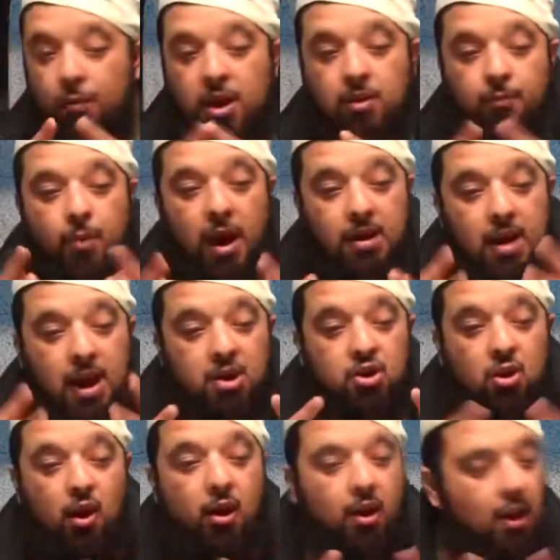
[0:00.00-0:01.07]
women by
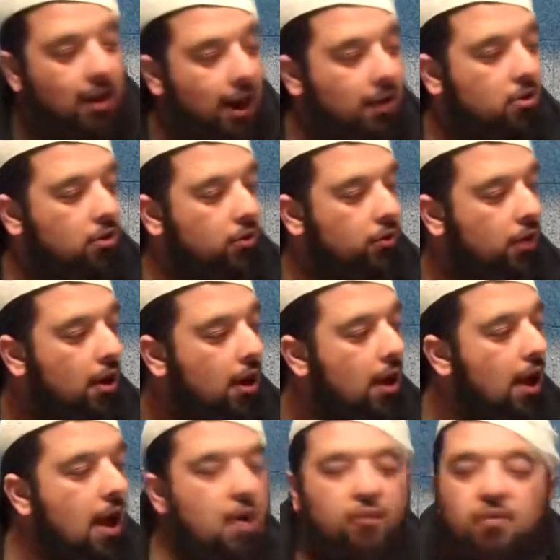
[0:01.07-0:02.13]
nature are connectors,
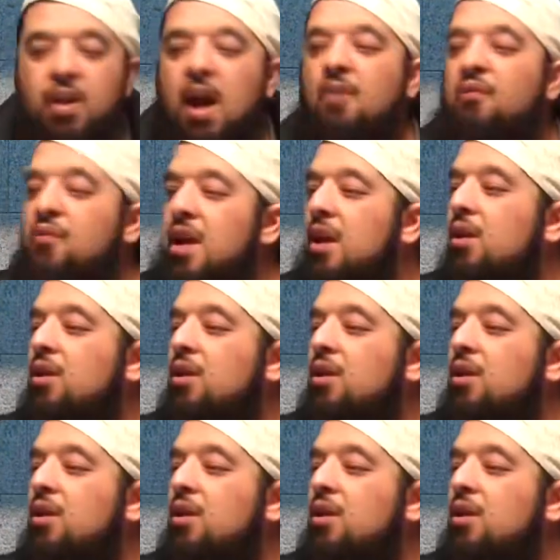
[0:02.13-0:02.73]
if they